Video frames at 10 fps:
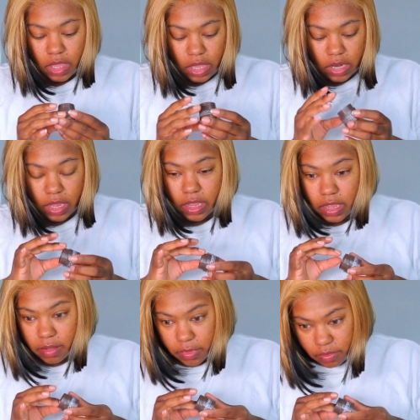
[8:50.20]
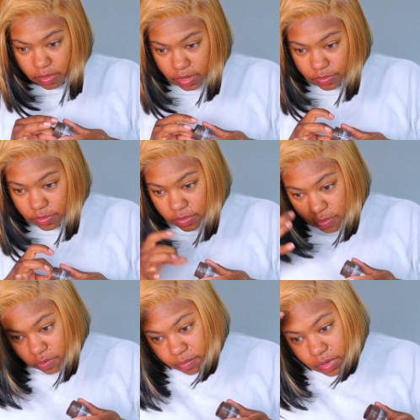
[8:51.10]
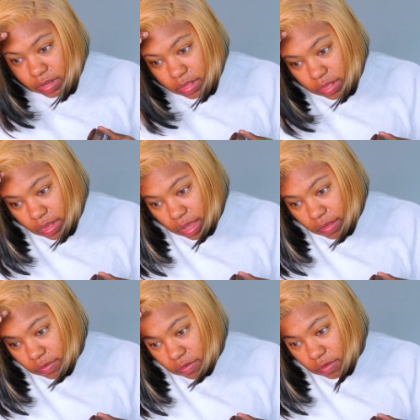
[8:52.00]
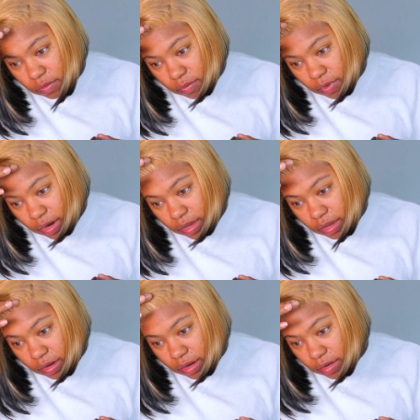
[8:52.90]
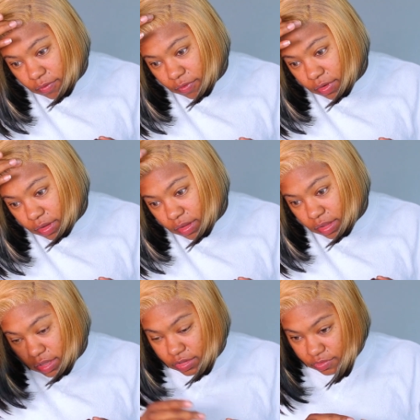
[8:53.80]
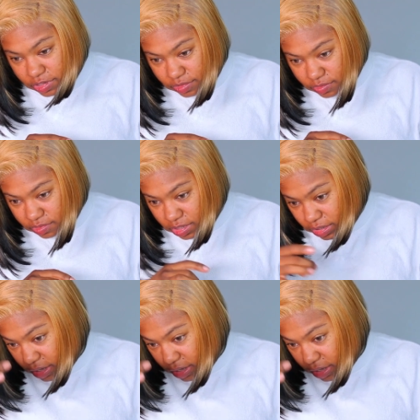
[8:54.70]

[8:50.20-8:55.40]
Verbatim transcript: And I'm going to just put that's right here in front just to slick